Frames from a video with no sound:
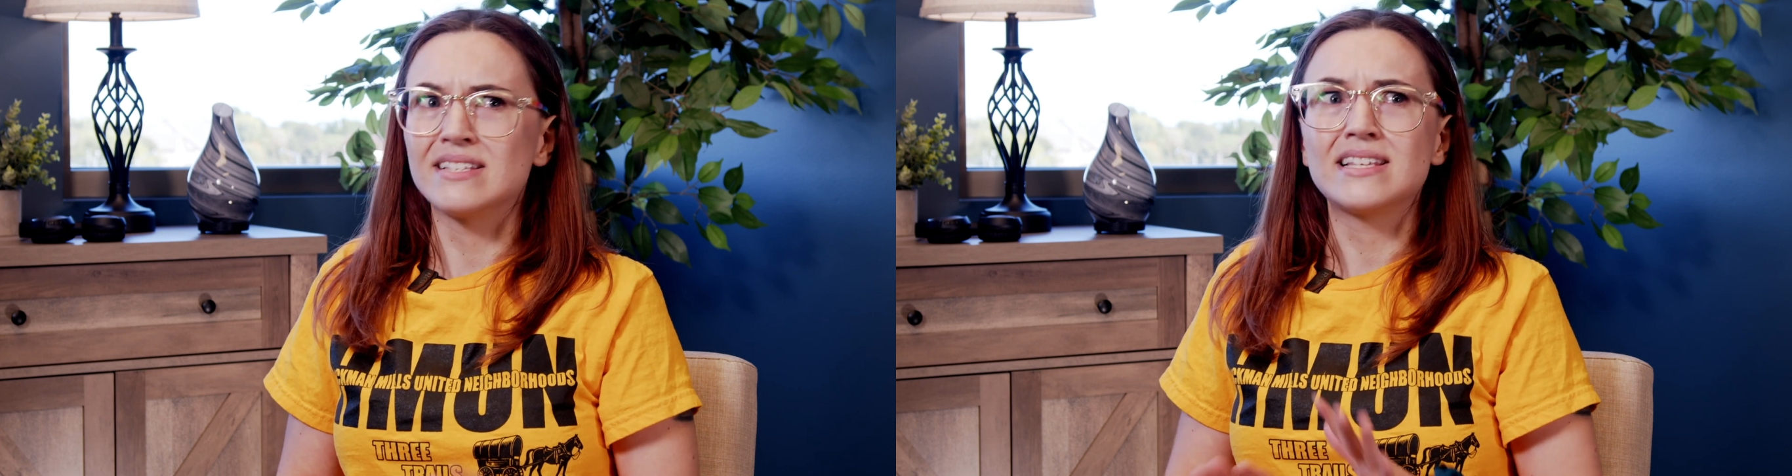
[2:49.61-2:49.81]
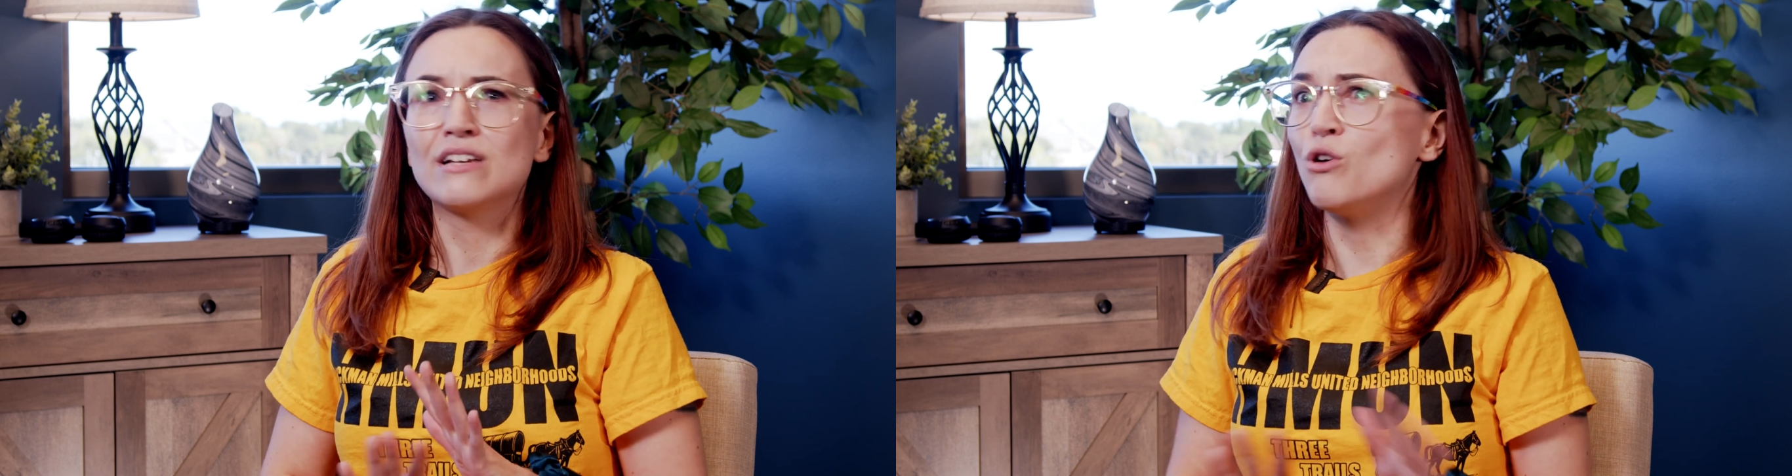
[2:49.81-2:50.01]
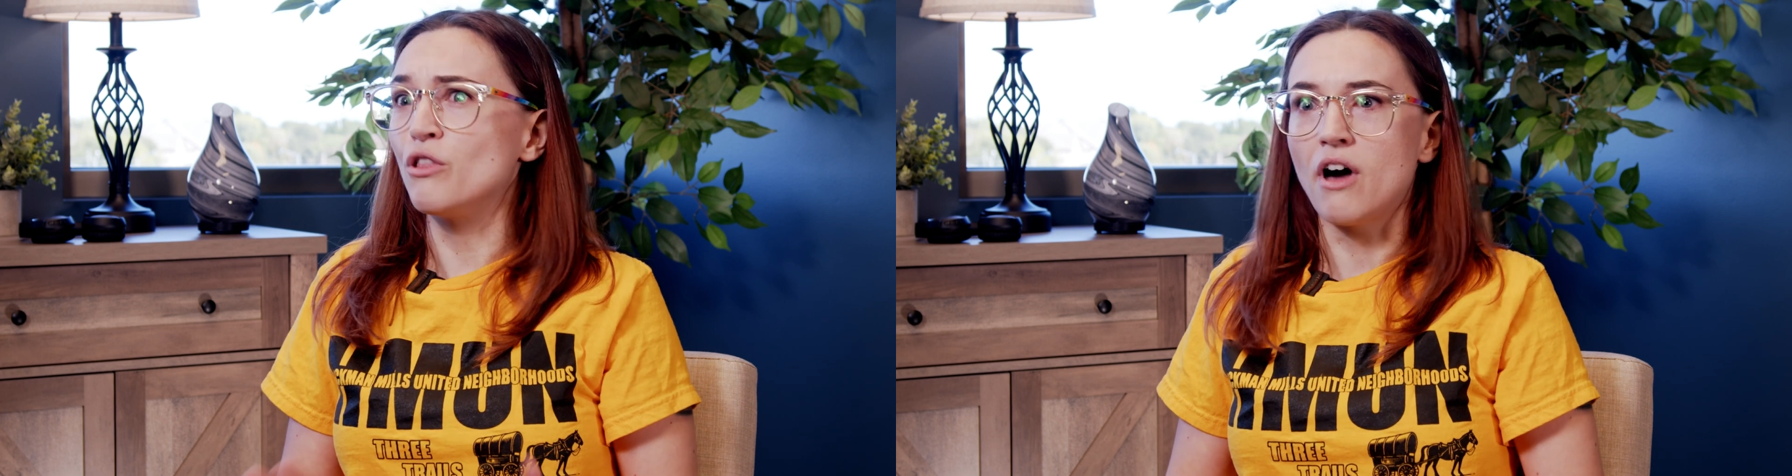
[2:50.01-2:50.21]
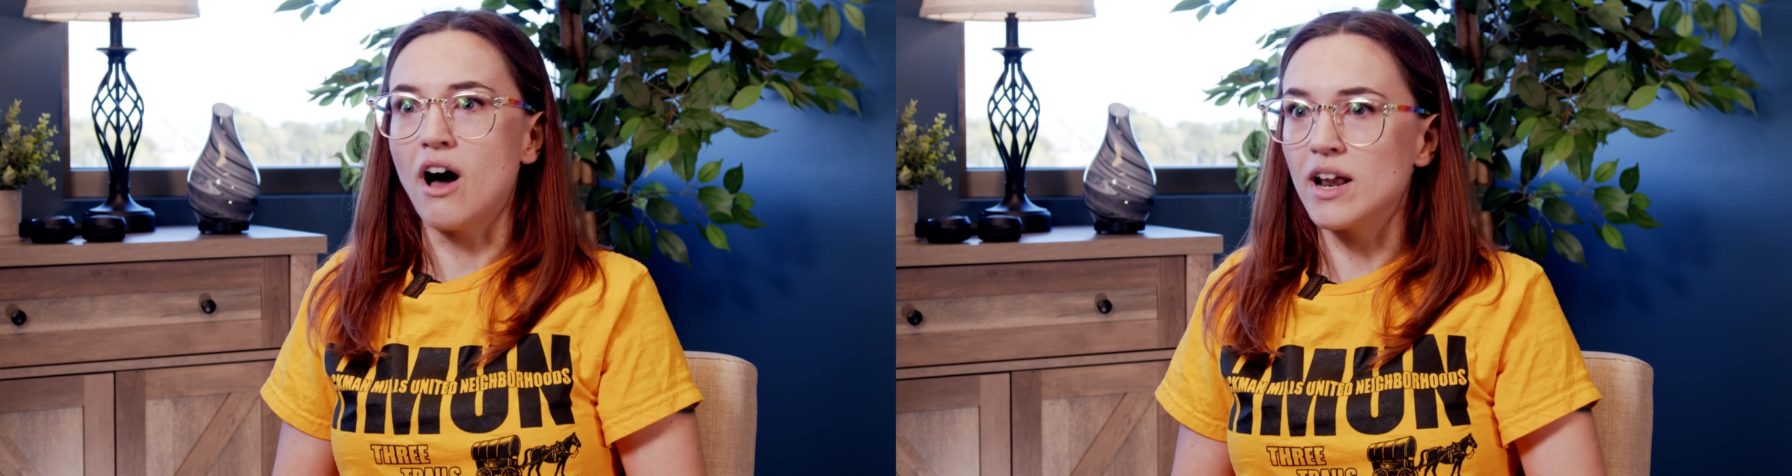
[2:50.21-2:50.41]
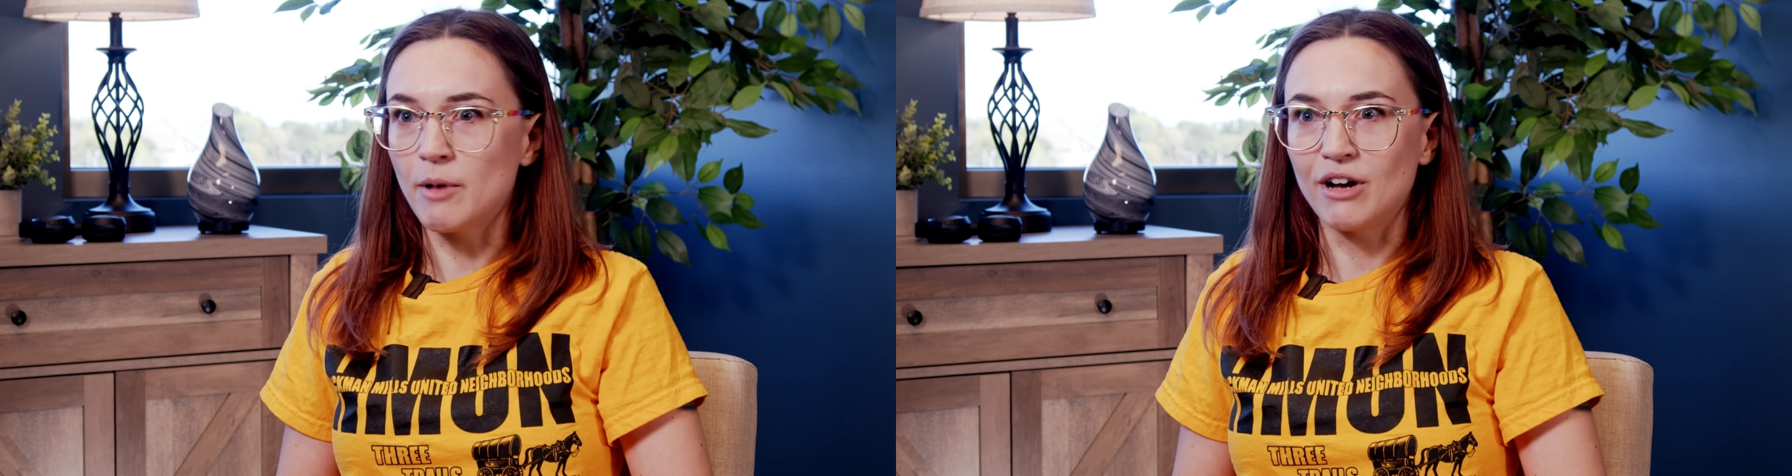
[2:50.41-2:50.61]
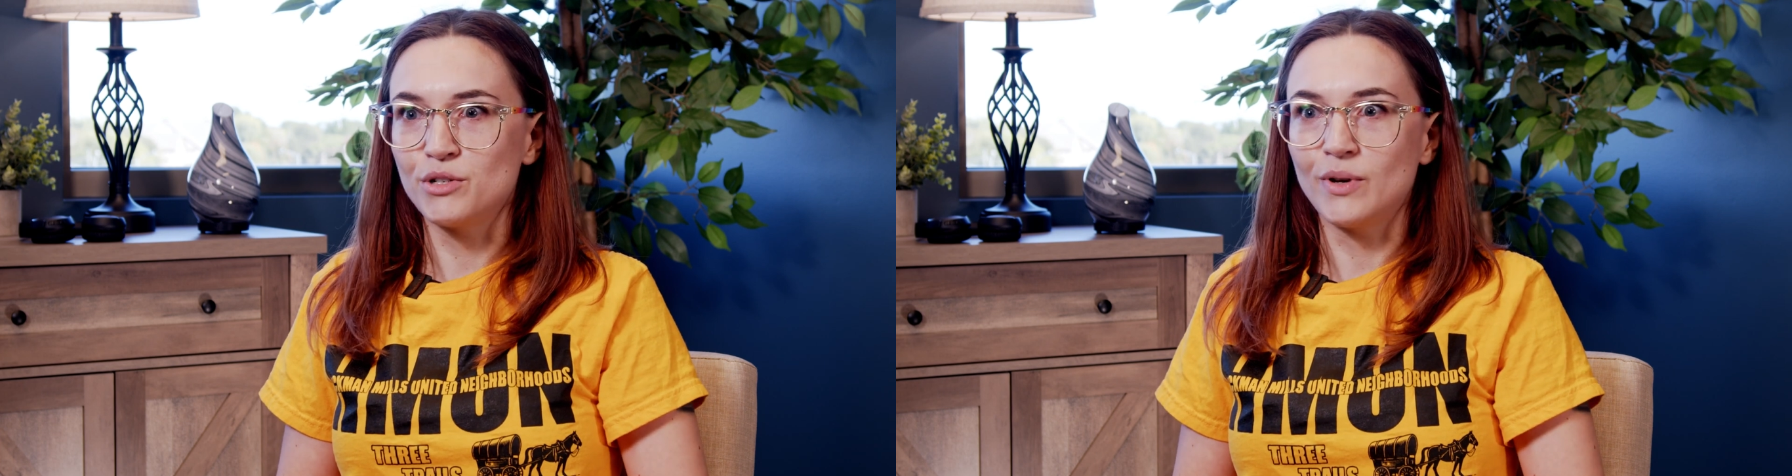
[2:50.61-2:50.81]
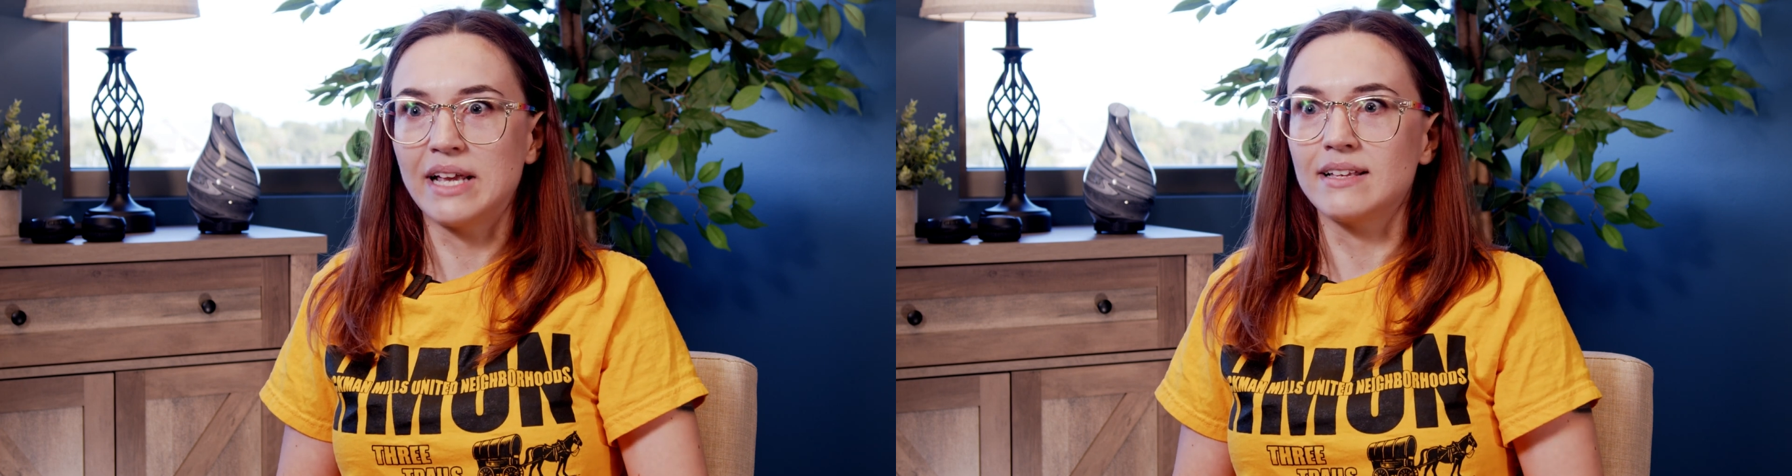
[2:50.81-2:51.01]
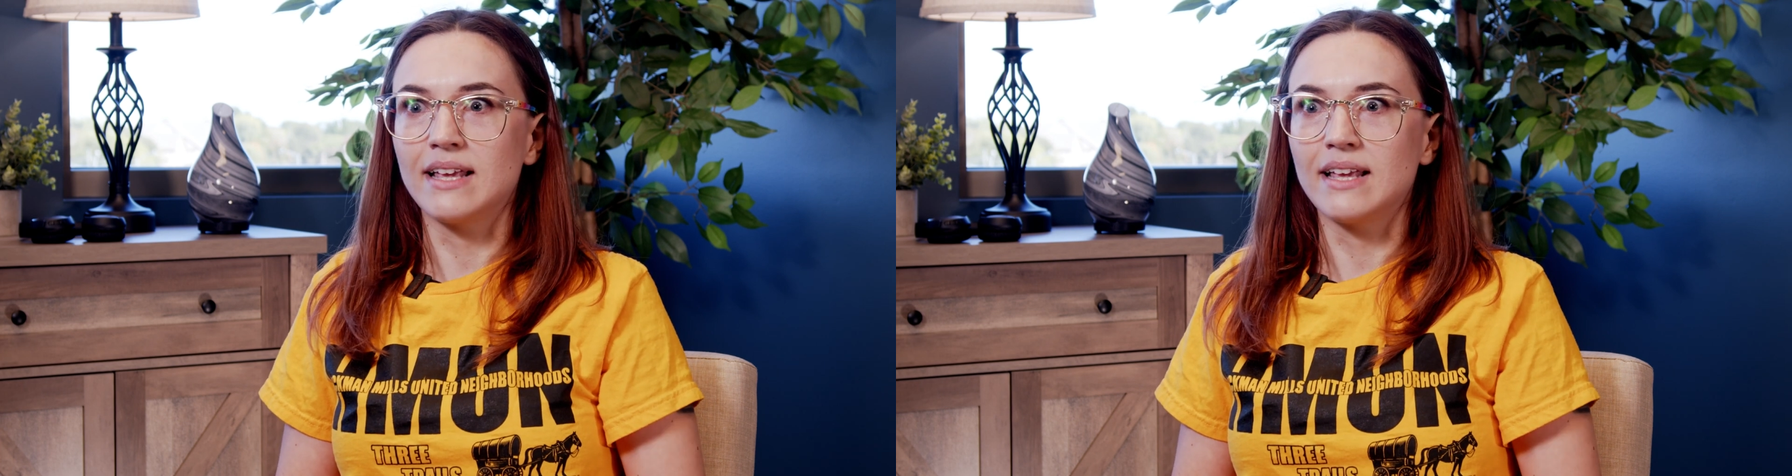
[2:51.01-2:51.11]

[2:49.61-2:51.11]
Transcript: single thought about doing